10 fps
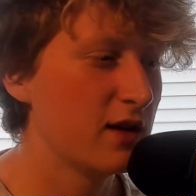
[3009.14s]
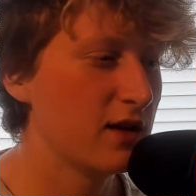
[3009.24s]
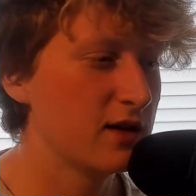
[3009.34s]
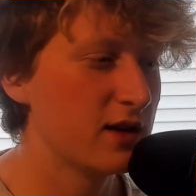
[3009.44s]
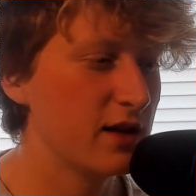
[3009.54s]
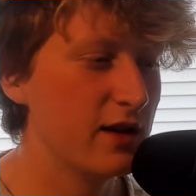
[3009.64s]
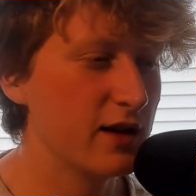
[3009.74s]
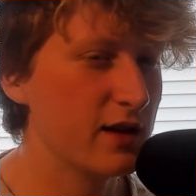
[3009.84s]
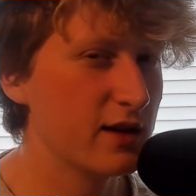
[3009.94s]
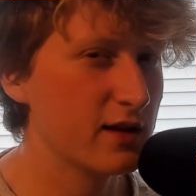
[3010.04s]

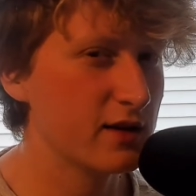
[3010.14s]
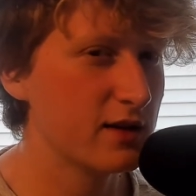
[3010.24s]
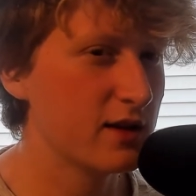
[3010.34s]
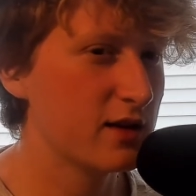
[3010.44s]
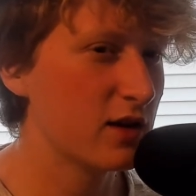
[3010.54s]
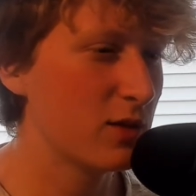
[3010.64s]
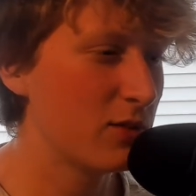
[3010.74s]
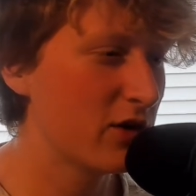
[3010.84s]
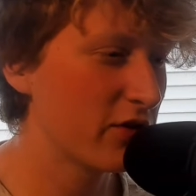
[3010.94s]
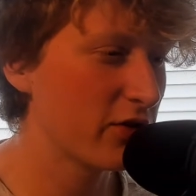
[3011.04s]
today and then
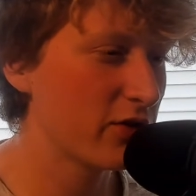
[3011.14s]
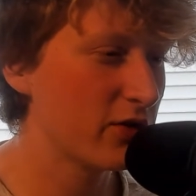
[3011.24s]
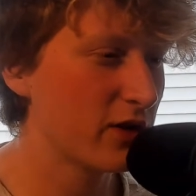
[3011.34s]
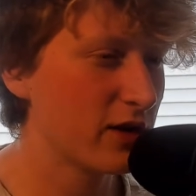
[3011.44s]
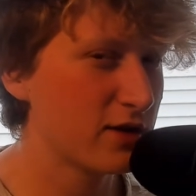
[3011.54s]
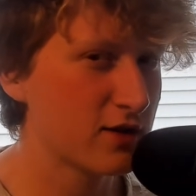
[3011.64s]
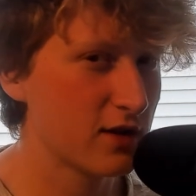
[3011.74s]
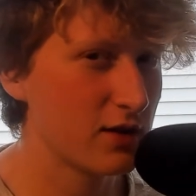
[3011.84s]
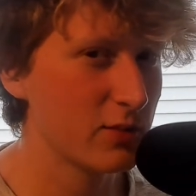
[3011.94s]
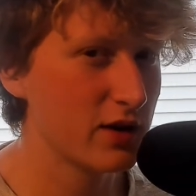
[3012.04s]
tomorrow I
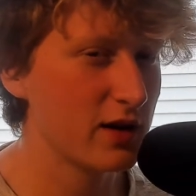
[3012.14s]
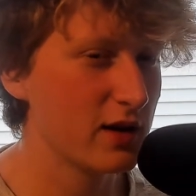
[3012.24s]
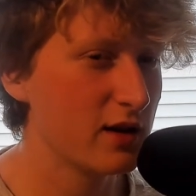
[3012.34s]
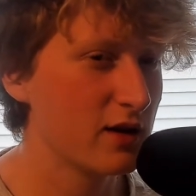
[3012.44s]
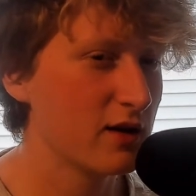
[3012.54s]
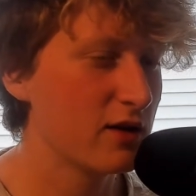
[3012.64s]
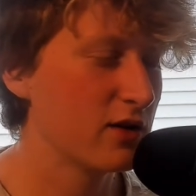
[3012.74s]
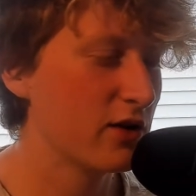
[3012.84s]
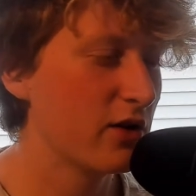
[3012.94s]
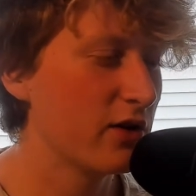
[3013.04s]
skip a day,
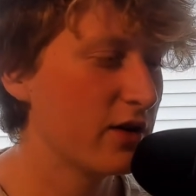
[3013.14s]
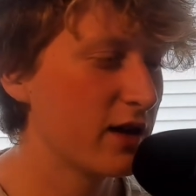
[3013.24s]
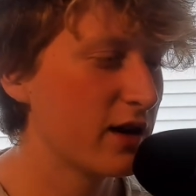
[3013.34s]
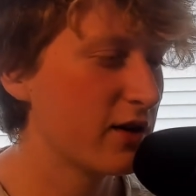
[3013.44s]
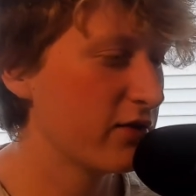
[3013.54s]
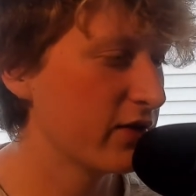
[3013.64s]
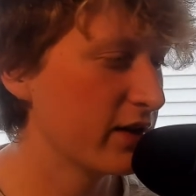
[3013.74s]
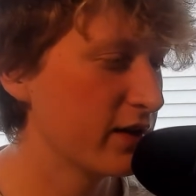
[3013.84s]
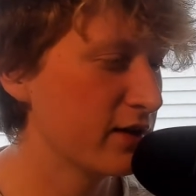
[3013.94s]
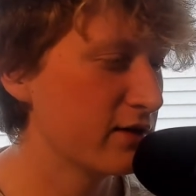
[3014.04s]
and then I
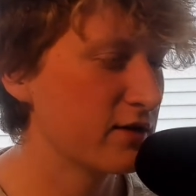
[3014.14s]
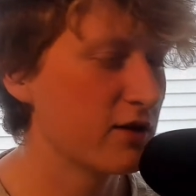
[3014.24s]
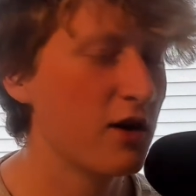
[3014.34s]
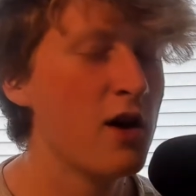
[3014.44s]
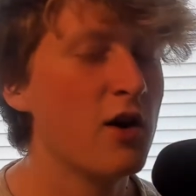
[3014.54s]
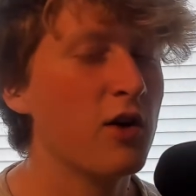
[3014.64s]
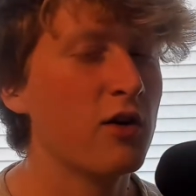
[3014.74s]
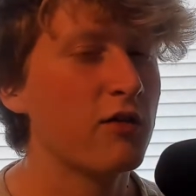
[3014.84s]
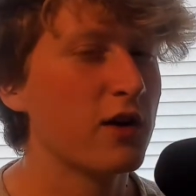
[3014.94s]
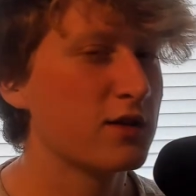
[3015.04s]
feast, or
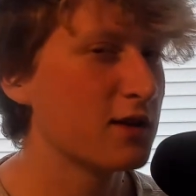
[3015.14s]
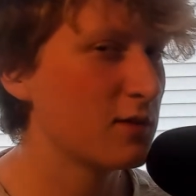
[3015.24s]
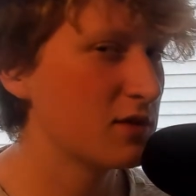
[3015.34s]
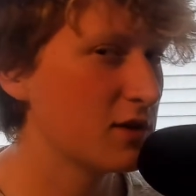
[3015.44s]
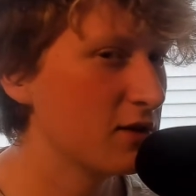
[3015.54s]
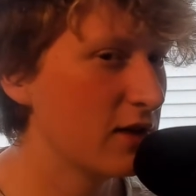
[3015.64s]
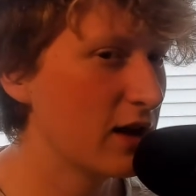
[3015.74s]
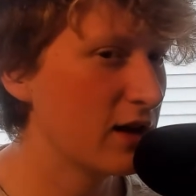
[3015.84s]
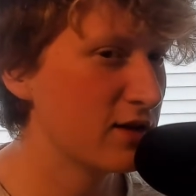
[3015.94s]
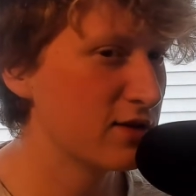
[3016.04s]
if I skip 2
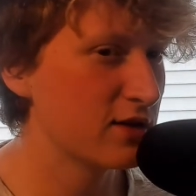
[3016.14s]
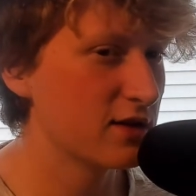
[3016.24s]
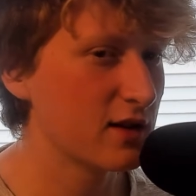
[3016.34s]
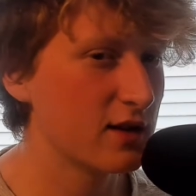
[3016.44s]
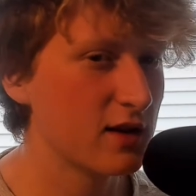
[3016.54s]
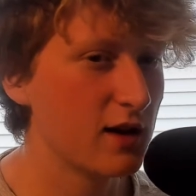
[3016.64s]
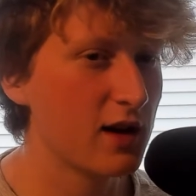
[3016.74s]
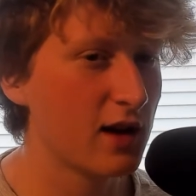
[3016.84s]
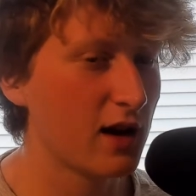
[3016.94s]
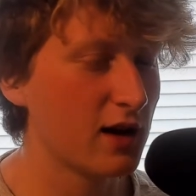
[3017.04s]
days and then
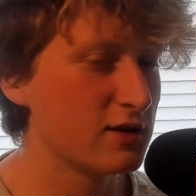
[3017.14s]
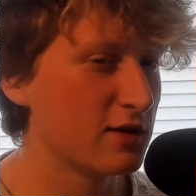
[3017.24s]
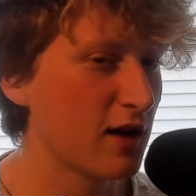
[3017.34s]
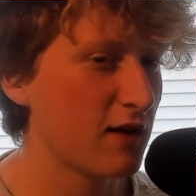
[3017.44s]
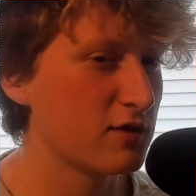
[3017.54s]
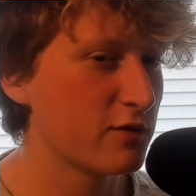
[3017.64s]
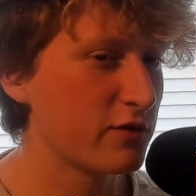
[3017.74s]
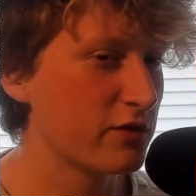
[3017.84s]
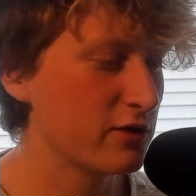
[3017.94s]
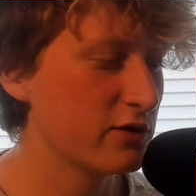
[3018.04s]
I just have some
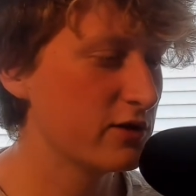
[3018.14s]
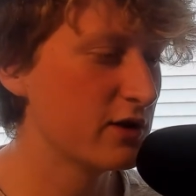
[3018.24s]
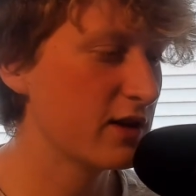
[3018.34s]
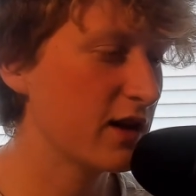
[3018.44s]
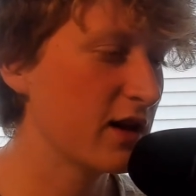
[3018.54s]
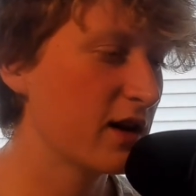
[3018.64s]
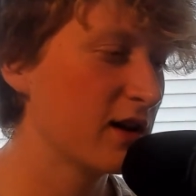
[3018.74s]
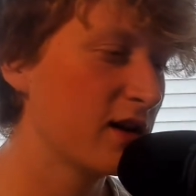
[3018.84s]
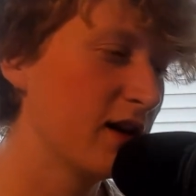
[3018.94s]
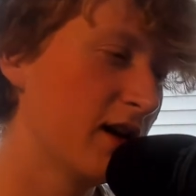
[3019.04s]
food and then I
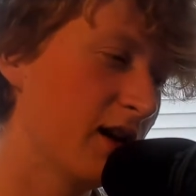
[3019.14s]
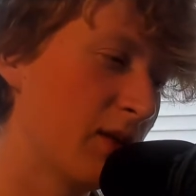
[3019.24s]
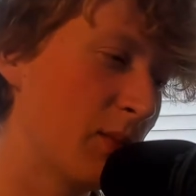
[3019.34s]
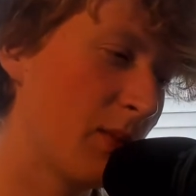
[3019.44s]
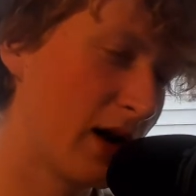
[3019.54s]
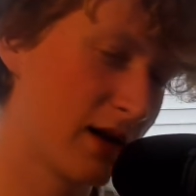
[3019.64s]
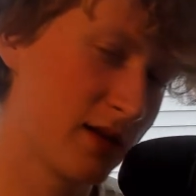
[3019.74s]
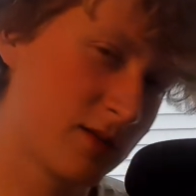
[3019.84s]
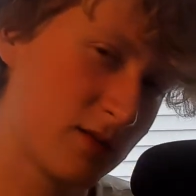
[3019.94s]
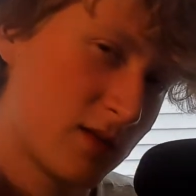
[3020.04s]
might,
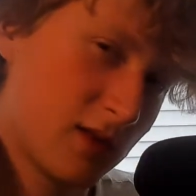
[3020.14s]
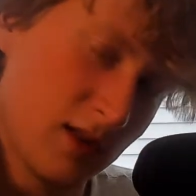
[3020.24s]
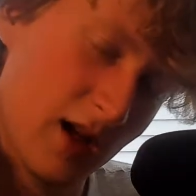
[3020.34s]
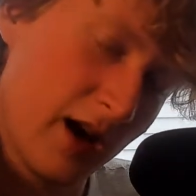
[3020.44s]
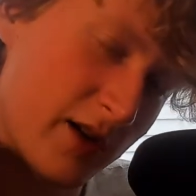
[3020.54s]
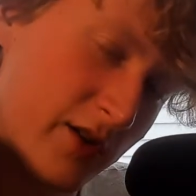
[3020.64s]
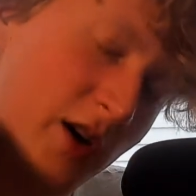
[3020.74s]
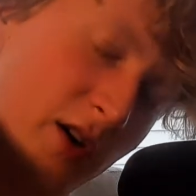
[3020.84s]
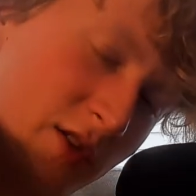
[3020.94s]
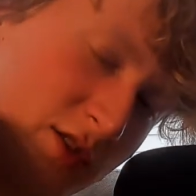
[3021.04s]
I don't
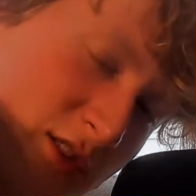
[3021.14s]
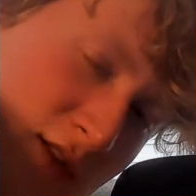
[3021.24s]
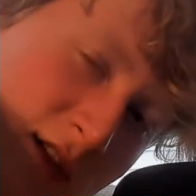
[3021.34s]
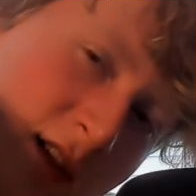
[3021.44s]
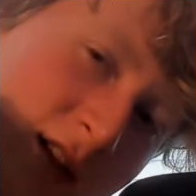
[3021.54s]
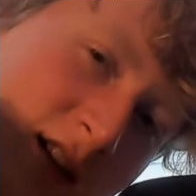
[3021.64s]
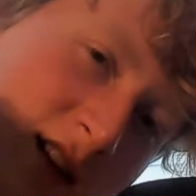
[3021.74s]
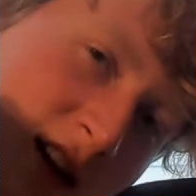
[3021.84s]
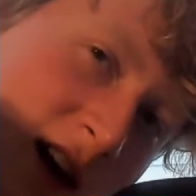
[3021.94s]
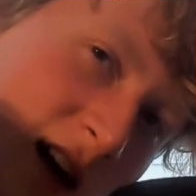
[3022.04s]
know, just like
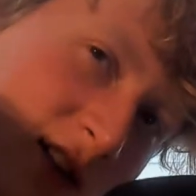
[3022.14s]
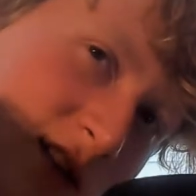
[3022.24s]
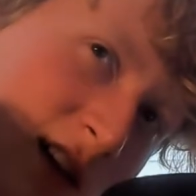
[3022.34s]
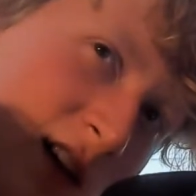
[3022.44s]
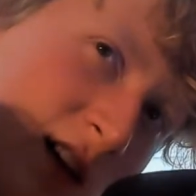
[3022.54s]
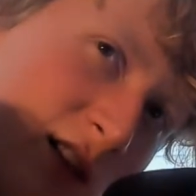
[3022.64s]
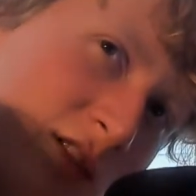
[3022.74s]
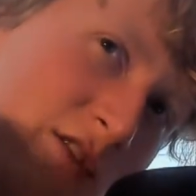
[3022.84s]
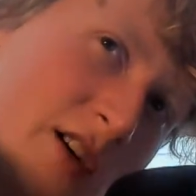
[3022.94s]
kind of thinking of